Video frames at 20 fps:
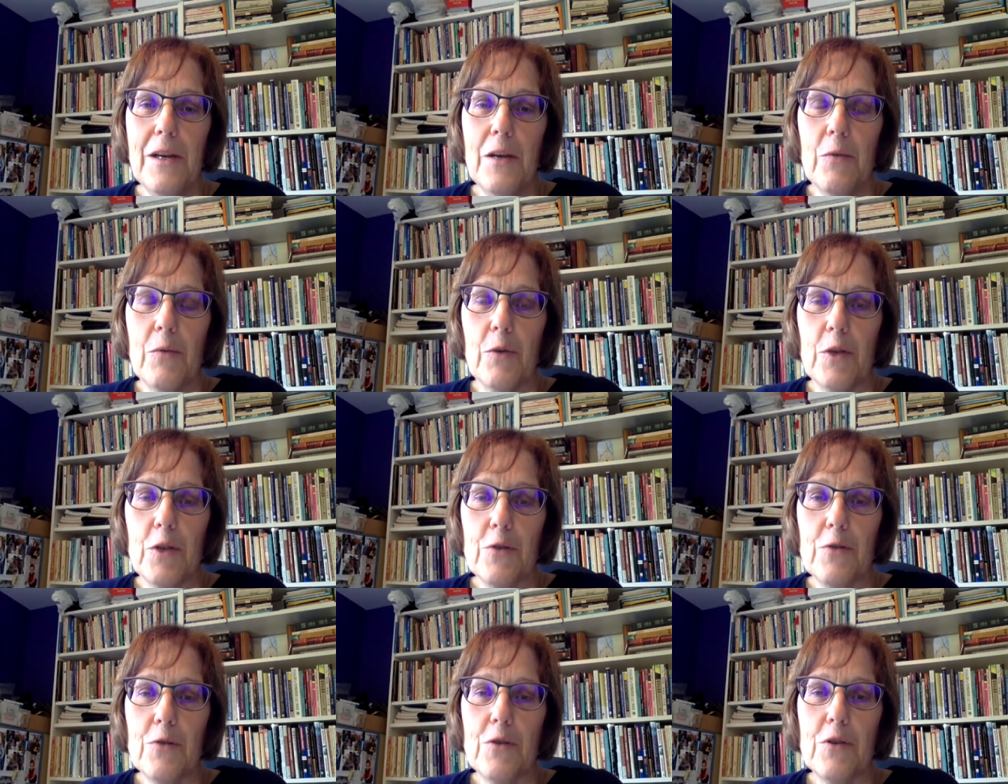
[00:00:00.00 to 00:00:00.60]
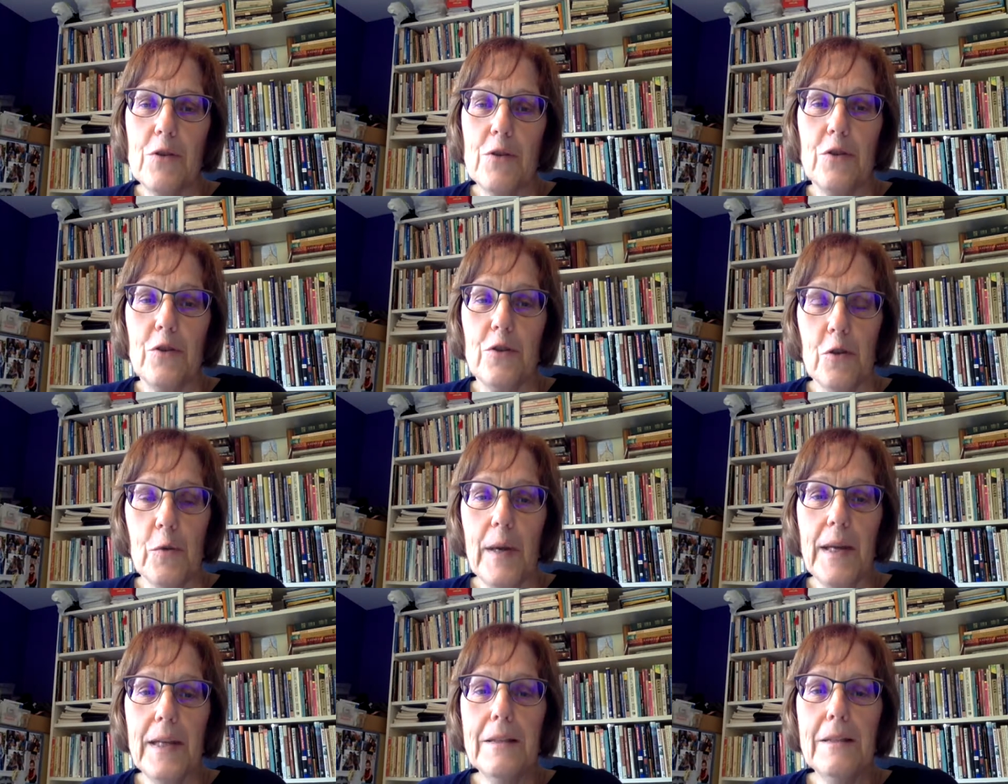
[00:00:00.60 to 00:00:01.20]
We're used to
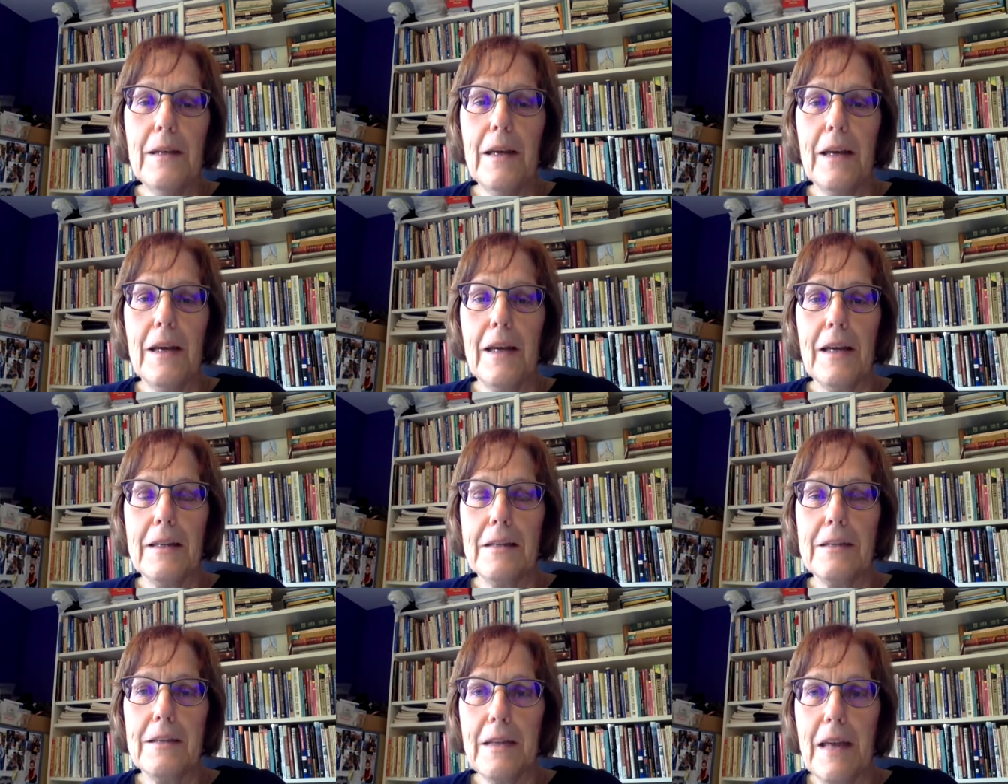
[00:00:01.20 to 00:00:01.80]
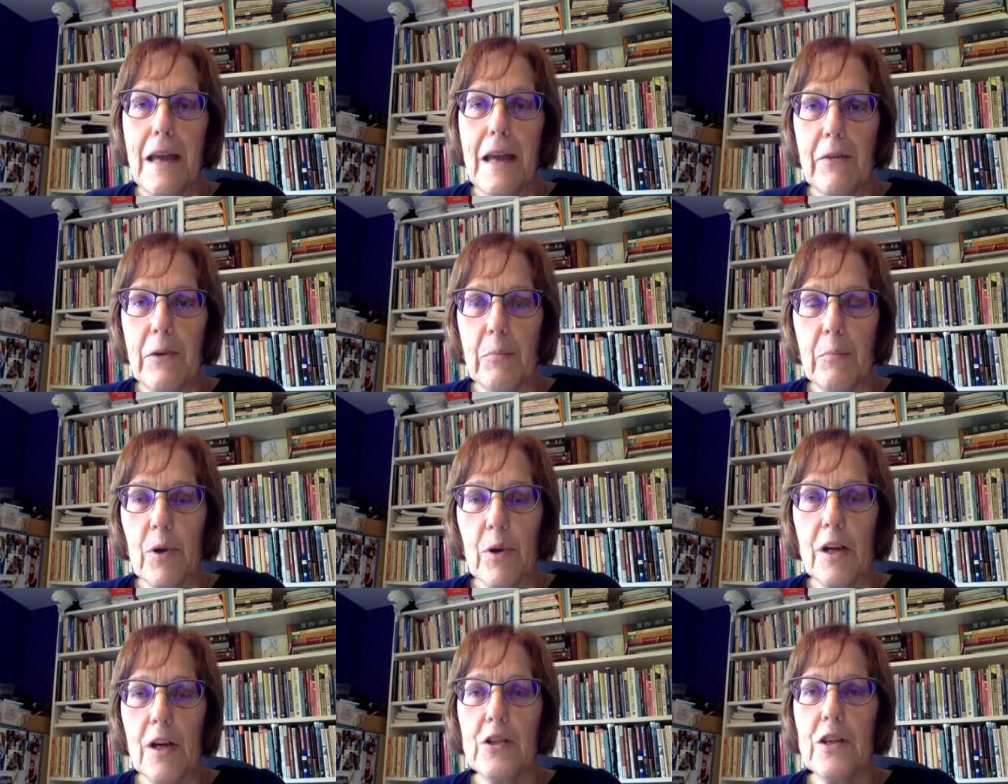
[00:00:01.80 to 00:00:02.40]
doing and to having
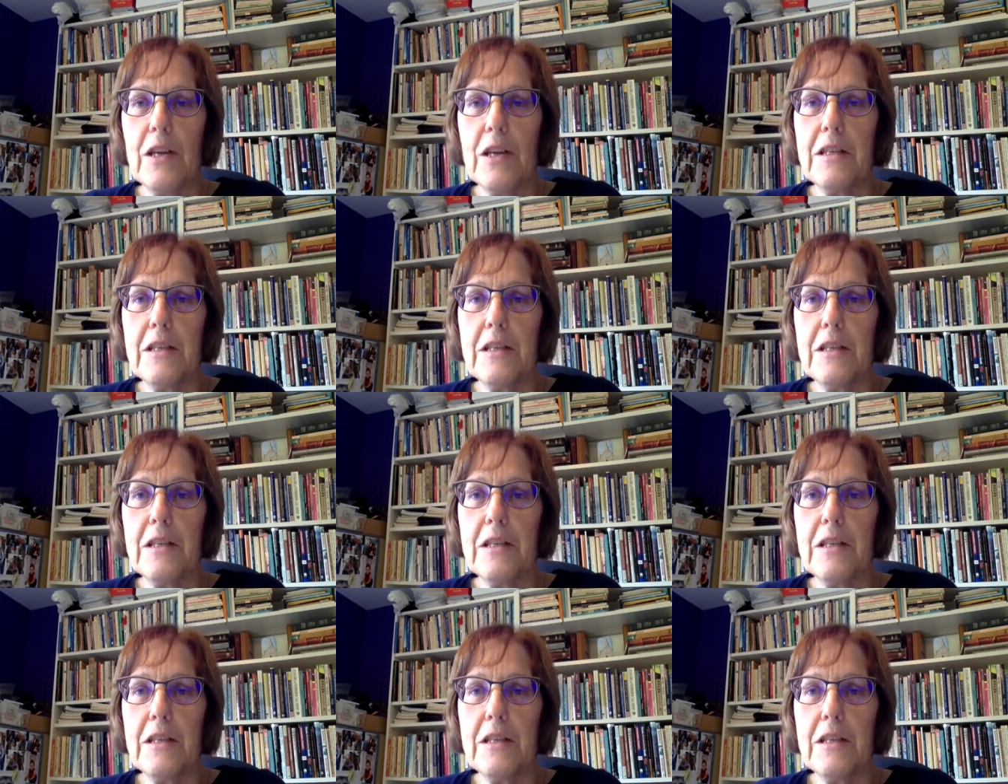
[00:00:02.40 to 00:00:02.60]
projects